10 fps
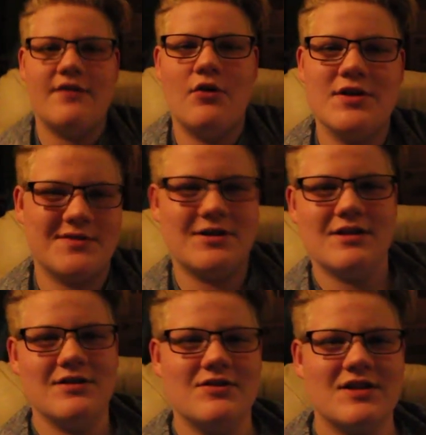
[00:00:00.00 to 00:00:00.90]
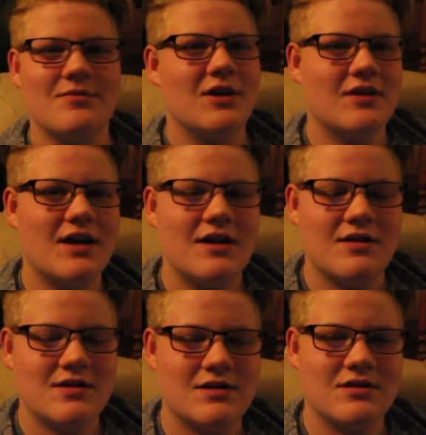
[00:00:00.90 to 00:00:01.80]
I've always wanted to do something like that.
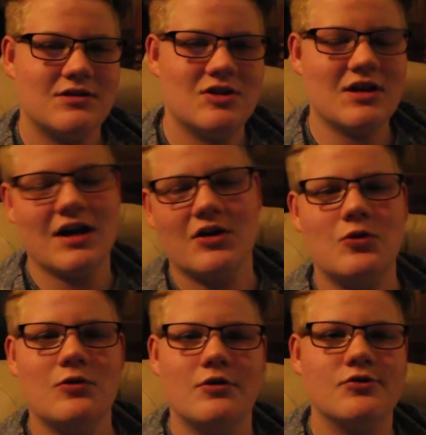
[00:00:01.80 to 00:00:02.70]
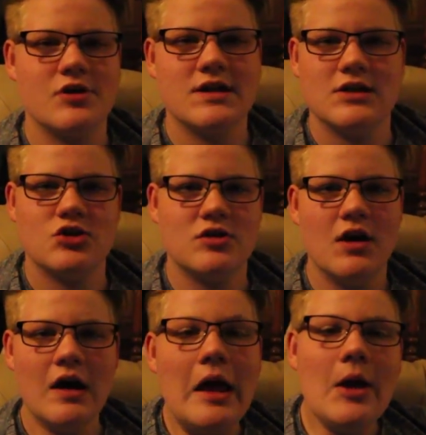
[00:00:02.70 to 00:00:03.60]
It's just a kind of cool little transition.
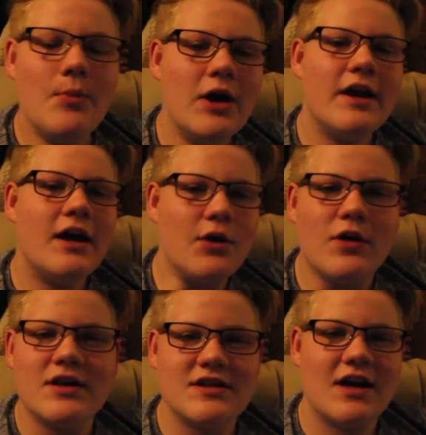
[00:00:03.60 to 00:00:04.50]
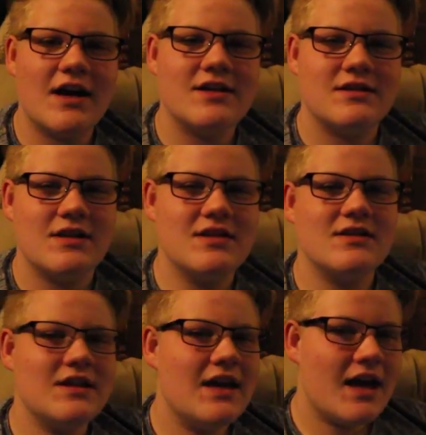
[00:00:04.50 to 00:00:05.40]
But anyways, guys, this
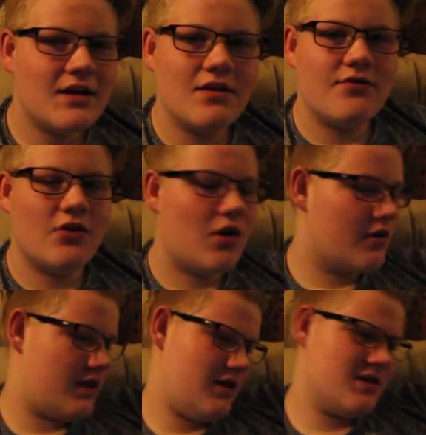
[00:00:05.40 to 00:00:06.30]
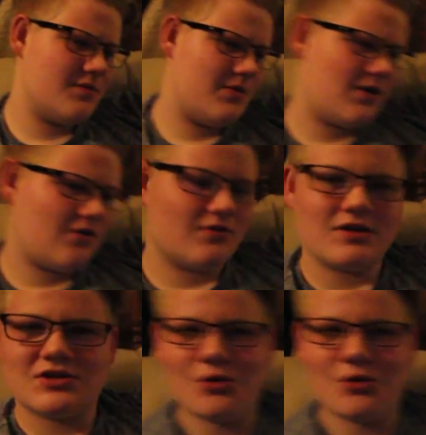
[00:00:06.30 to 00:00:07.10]
is the end of the vlog. It is about